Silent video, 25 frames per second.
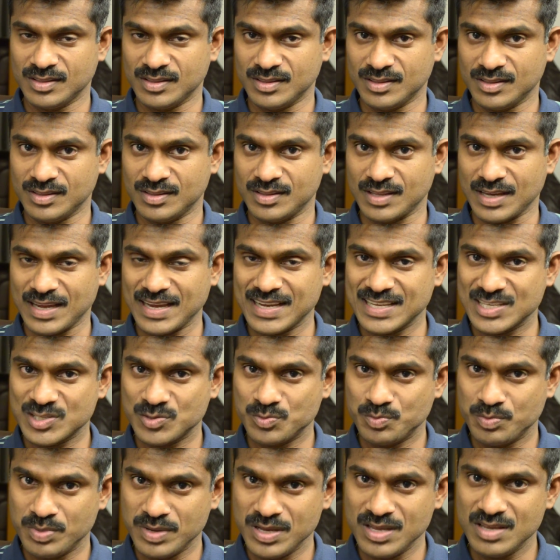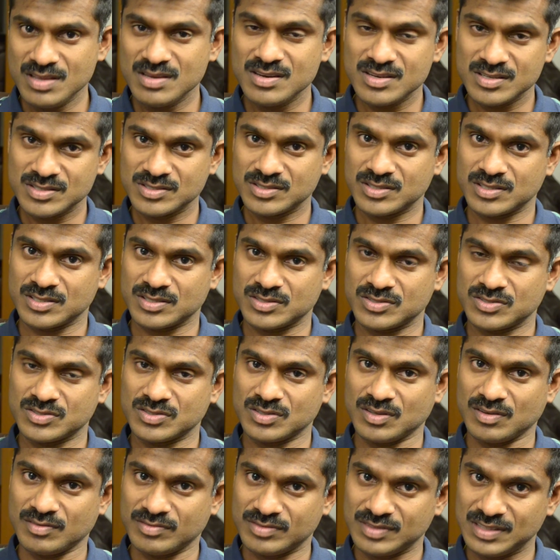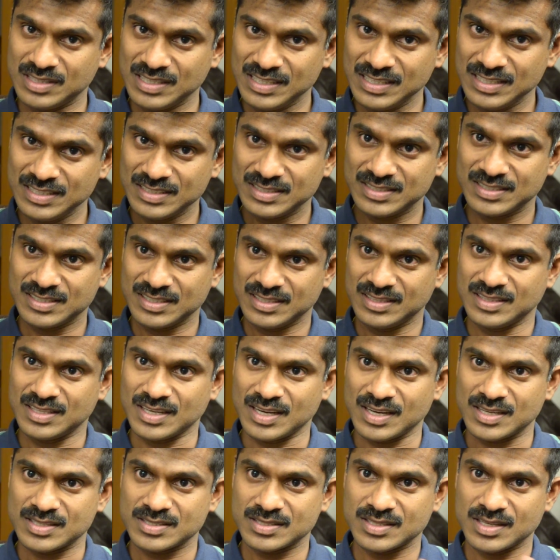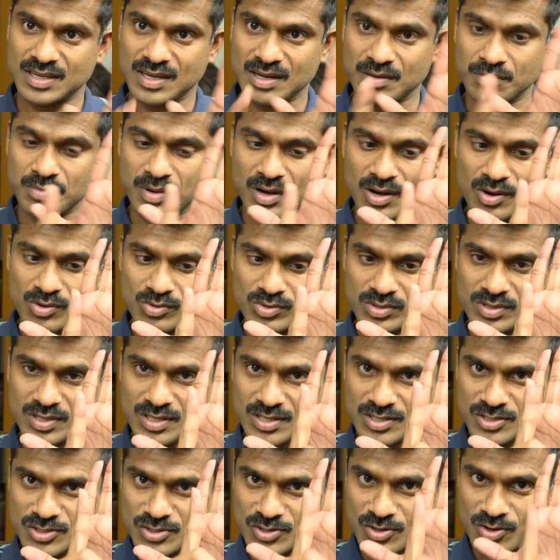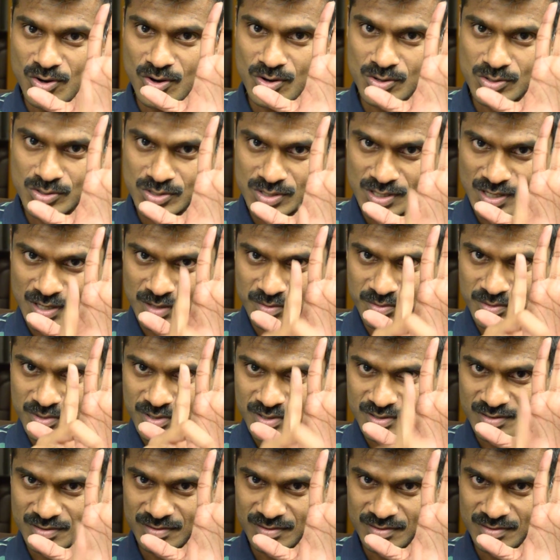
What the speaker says: the experiences of these Siddhas about this concept,